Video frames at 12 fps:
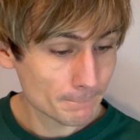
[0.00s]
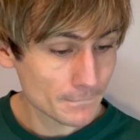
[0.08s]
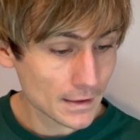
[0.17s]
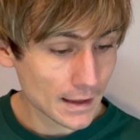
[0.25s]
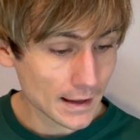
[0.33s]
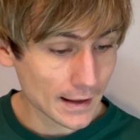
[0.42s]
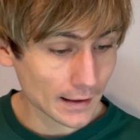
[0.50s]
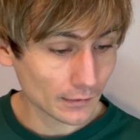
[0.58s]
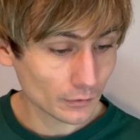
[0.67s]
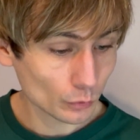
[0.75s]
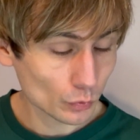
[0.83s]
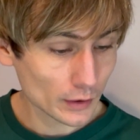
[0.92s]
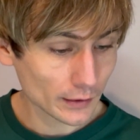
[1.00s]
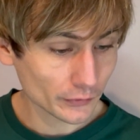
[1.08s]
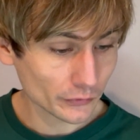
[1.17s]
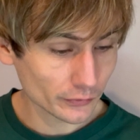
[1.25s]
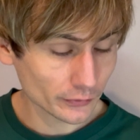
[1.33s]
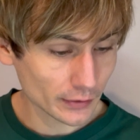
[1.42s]
Yeah, what
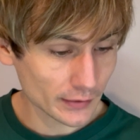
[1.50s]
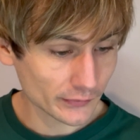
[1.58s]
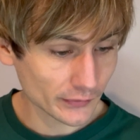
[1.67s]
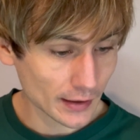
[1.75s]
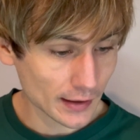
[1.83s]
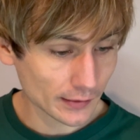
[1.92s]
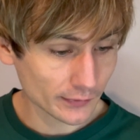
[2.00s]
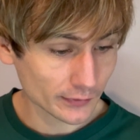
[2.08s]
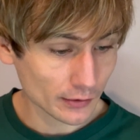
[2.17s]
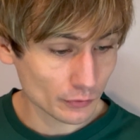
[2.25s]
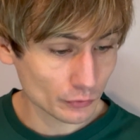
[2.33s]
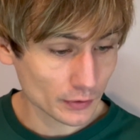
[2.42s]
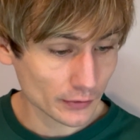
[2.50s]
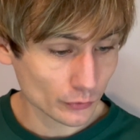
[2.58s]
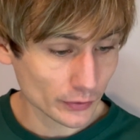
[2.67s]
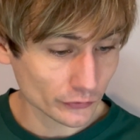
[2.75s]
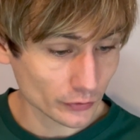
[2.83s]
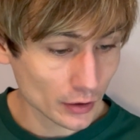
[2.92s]
else is there? So next
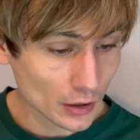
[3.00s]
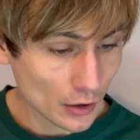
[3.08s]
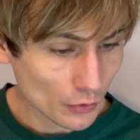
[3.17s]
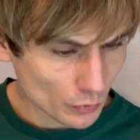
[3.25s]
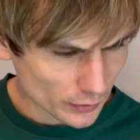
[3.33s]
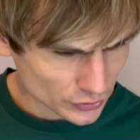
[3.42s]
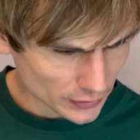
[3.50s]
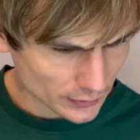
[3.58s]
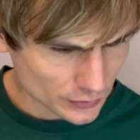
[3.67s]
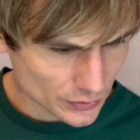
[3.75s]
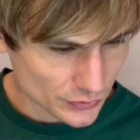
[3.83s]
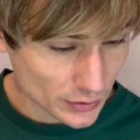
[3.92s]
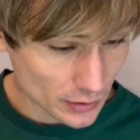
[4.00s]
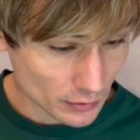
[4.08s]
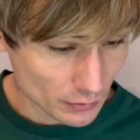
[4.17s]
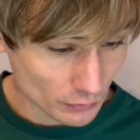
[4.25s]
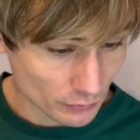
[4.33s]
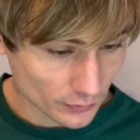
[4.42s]
question, what challenges do
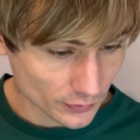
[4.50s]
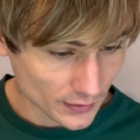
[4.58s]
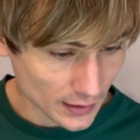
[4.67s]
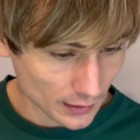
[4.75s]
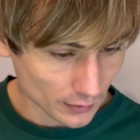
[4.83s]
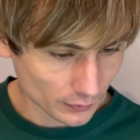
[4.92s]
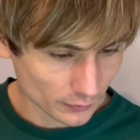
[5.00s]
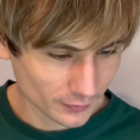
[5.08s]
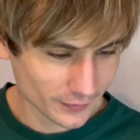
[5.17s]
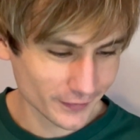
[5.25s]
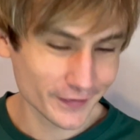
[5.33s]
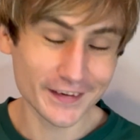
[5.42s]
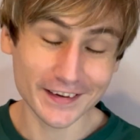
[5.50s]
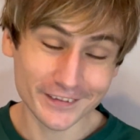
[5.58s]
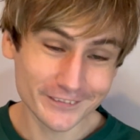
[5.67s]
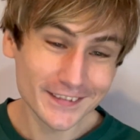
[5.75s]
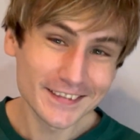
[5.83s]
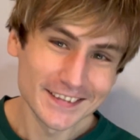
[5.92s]
you think,
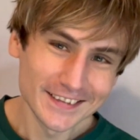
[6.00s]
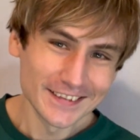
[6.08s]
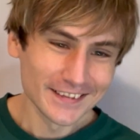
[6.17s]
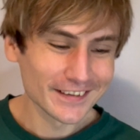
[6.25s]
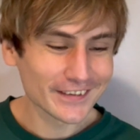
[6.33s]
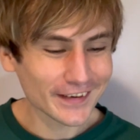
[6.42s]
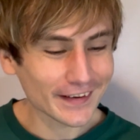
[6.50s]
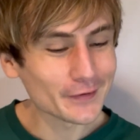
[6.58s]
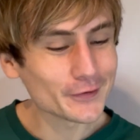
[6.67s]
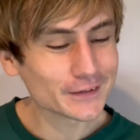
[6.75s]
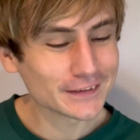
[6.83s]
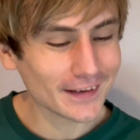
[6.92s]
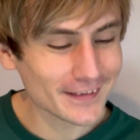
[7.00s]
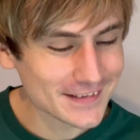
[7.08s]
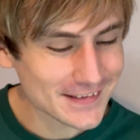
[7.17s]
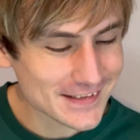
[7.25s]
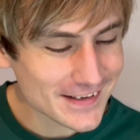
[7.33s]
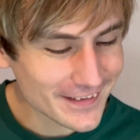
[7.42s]
what
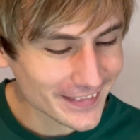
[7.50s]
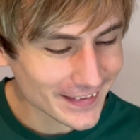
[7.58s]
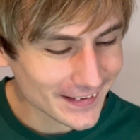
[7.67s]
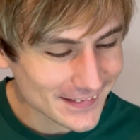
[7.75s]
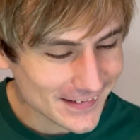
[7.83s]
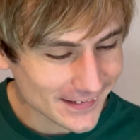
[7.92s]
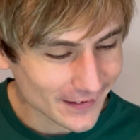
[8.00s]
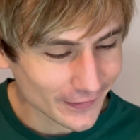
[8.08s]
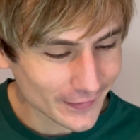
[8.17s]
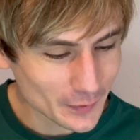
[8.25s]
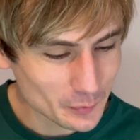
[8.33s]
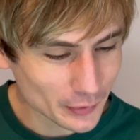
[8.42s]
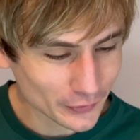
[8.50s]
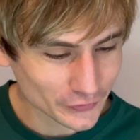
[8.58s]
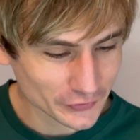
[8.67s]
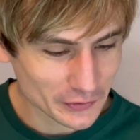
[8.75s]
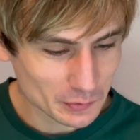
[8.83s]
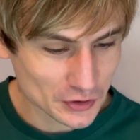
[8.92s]
challenges do you think starting a
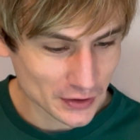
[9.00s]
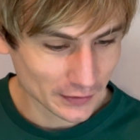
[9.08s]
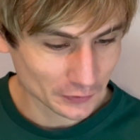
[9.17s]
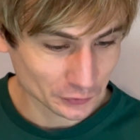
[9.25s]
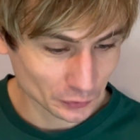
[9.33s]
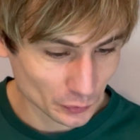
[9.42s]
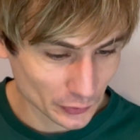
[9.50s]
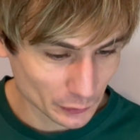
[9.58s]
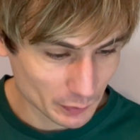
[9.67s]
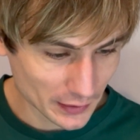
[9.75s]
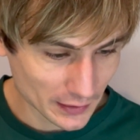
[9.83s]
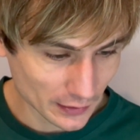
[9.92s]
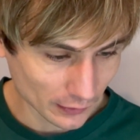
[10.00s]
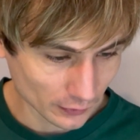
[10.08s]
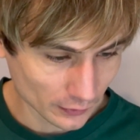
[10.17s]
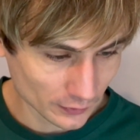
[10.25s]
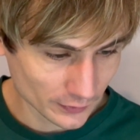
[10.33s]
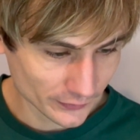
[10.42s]
BookTube channel will be the
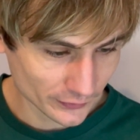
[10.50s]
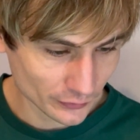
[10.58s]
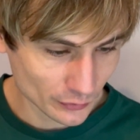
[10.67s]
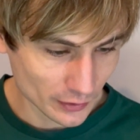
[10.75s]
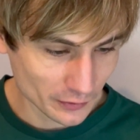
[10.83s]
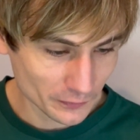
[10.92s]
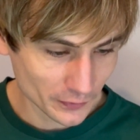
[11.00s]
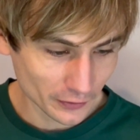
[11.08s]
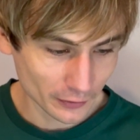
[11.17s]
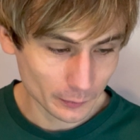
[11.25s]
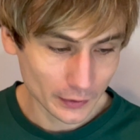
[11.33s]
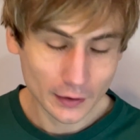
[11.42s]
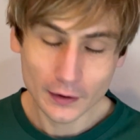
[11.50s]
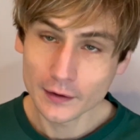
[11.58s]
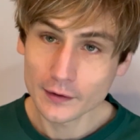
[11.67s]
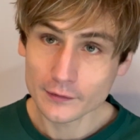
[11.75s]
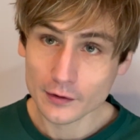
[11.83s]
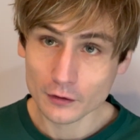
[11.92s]
hardest to overcome
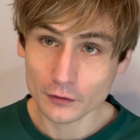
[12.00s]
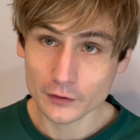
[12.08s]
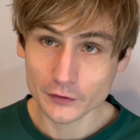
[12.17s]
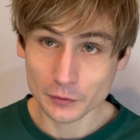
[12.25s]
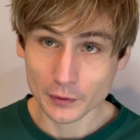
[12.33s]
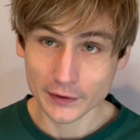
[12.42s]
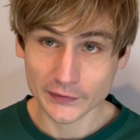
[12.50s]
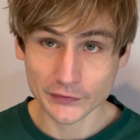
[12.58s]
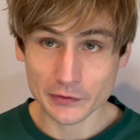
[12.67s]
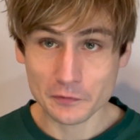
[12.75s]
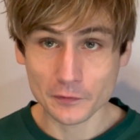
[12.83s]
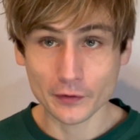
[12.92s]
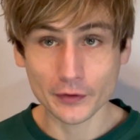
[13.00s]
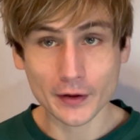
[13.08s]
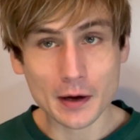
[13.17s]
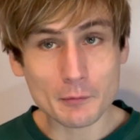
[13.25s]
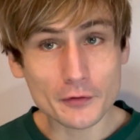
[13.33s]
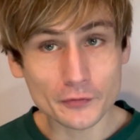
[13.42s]
technology-wise so far? The
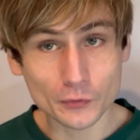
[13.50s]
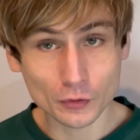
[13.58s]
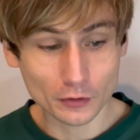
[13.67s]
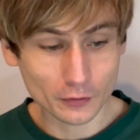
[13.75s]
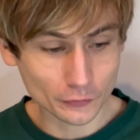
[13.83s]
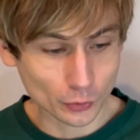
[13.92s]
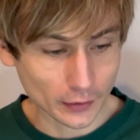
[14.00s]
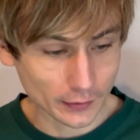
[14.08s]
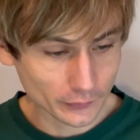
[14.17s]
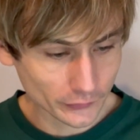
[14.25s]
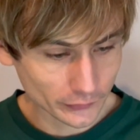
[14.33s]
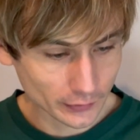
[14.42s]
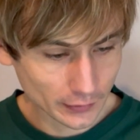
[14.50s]
camera's fallen off twice.